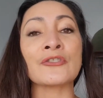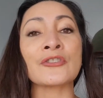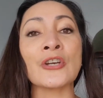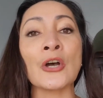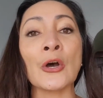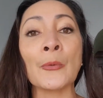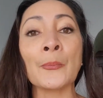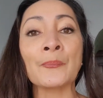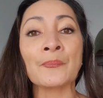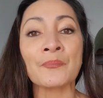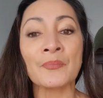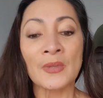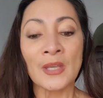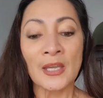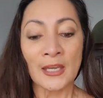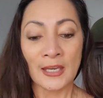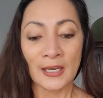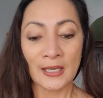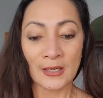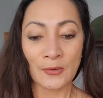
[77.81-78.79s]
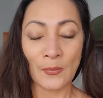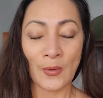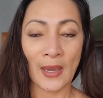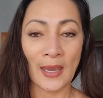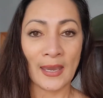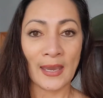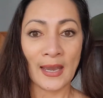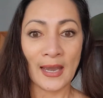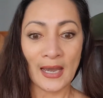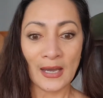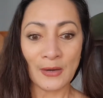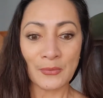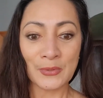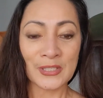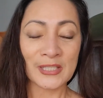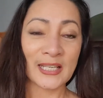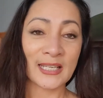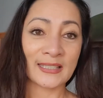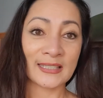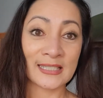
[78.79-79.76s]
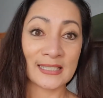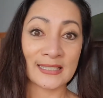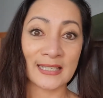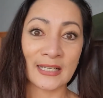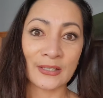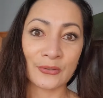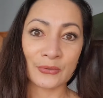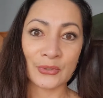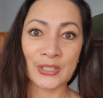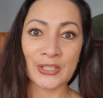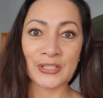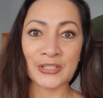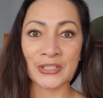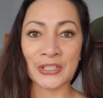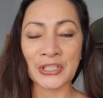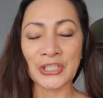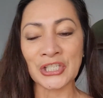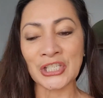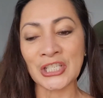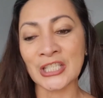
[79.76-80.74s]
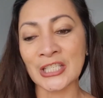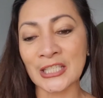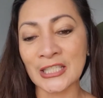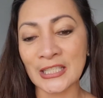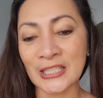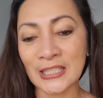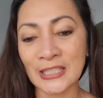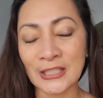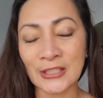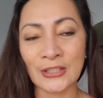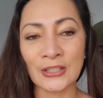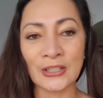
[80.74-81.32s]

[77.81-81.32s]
So anyway, I was kind of start researching,